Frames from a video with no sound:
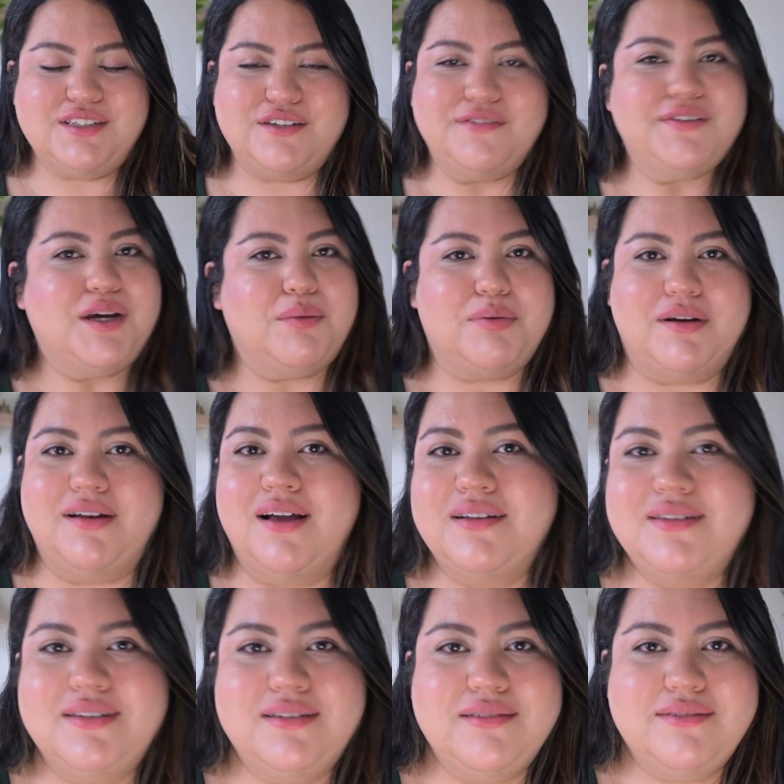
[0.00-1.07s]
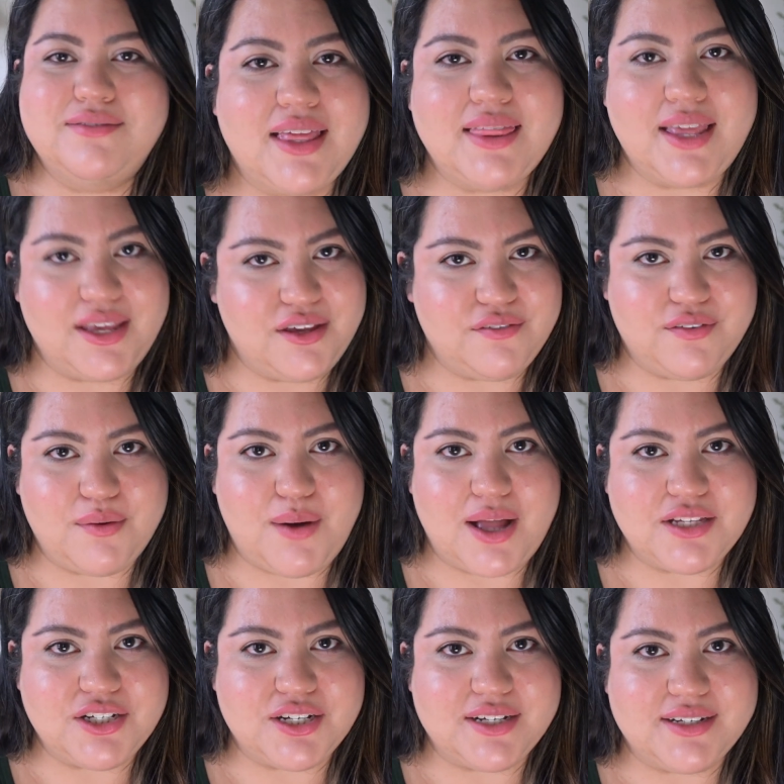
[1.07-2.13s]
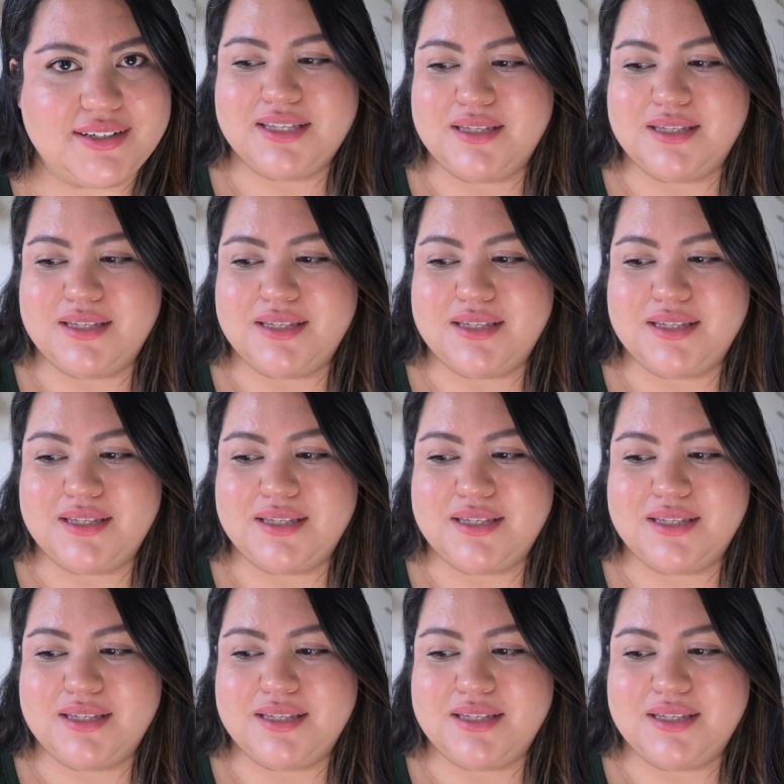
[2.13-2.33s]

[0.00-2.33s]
to feel productive. Thank you for watching.